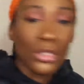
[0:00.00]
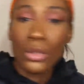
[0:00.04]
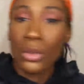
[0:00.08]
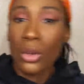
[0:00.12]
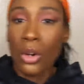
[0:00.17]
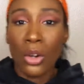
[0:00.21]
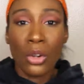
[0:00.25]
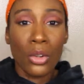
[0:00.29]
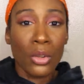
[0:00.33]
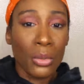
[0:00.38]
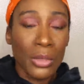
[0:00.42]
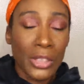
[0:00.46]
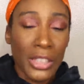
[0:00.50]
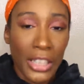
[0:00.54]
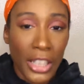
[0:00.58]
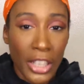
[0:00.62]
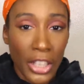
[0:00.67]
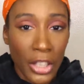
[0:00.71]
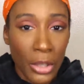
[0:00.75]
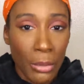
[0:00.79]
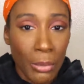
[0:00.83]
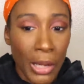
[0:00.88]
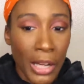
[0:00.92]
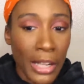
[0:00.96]
You all don't really
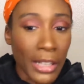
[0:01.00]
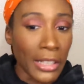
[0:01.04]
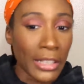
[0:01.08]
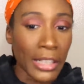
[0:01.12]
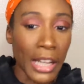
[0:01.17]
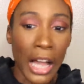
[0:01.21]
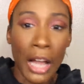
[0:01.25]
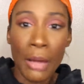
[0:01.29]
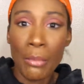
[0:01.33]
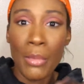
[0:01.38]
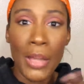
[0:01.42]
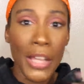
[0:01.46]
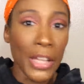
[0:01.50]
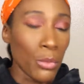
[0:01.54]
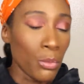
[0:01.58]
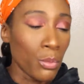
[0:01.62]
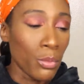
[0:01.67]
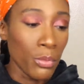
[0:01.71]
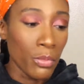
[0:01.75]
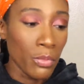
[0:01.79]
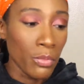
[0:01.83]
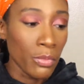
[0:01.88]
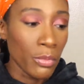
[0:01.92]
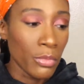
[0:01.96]
care about it.
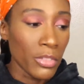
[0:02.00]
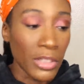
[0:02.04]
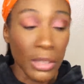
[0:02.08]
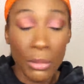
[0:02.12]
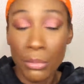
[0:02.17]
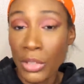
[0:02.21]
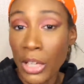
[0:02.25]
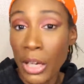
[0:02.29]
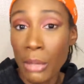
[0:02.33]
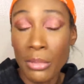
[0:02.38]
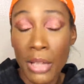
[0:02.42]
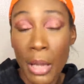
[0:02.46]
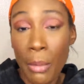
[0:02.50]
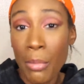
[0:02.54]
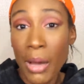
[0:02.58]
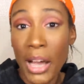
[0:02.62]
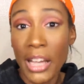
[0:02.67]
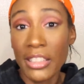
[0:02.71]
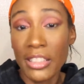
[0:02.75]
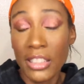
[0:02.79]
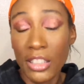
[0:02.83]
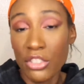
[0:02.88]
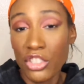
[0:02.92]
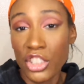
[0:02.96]
Sometimes I
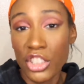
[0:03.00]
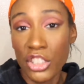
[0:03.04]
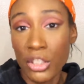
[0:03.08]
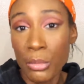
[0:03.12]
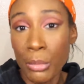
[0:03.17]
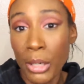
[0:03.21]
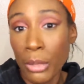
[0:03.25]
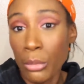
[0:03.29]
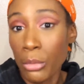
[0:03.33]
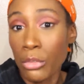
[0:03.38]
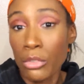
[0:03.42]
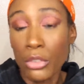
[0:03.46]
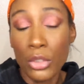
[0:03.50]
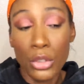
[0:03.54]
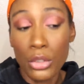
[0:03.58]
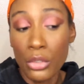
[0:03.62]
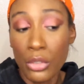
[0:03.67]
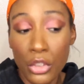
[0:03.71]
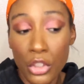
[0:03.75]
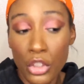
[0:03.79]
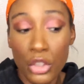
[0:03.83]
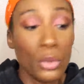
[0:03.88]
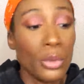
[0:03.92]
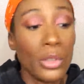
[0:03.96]
buy stuff just to make reviews
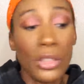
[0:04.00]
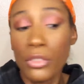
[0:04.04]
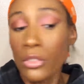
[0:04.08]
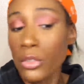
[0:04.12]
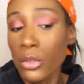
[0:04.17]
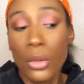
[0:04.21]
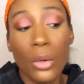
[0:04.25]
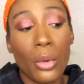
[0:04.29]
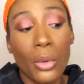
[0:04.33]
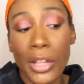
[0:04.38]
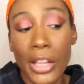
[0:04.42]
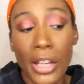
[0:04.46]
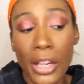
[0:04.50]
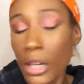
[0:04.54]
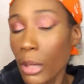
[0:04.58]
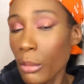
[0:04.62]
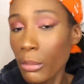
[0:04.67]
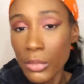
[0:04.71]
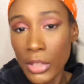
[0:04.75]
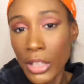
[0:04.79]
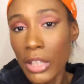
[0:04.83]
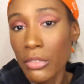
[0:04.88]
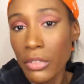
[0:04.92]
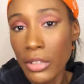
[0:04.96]
for you, and if you don't care,
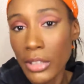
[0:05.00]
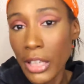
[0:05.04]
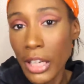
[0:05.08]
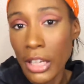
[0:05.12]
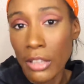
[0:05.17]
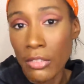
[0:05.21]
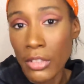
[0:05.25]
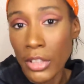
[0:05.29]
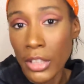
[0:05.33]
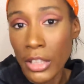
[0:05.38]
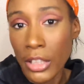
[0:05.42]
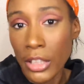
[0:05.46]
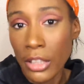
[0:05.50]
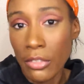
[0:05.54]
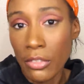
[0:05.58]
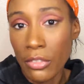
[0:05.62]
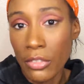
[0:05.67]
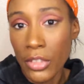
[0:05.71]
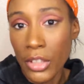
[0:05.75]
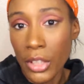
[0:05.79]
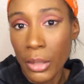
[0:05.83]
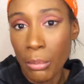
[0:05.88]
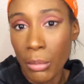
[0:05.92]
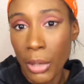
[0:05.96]
I'm definitely not going to give
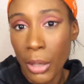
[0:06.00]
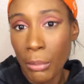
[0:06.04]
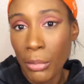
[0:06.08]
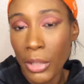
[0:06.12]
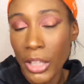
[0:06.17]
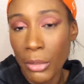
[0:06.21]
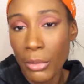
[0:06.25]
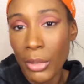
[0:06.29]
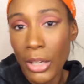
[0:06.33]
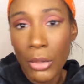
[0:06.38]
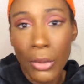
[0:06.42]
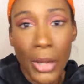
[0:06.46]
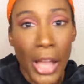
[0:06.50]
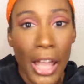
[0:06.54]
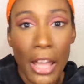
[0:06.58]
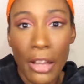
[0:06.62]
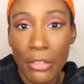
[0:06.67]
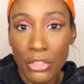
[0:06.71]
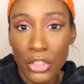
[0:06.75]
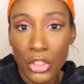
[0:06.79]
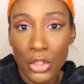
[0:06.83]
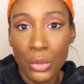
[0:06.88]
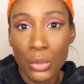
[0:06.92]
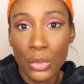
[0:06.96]
them my money when I
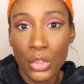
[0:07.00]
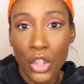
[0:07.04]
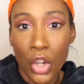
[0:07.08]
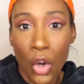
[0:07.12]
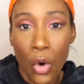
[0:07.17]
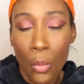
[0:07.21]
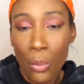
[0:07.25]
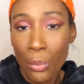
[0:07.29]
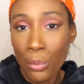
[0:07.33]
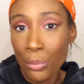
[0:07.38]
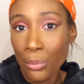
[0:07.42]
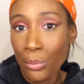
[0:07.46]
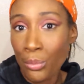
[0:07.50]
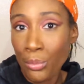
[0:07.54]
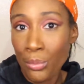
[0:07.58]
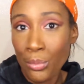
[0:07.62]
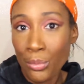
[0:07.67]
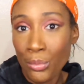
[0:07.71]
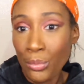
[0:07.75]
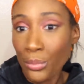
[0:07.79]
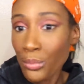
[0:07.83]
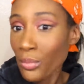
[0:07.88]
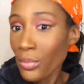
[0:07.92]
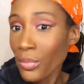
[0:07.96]
have to. So
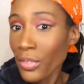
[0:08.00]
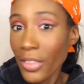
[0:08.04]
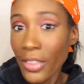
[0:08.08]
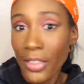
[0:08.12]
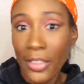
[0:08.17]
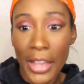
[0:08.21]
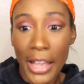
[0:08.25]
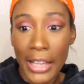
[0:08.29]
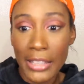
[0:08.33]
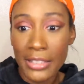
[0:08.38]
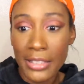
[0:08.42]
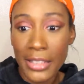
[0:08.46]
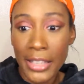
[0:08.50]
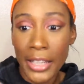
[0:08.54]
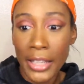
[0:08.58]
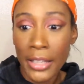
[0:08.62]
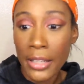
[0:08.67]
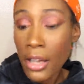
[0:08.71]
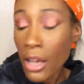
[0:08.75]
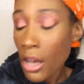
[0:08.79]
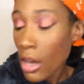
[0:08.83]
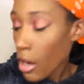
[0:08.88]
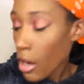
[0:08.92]
that's it.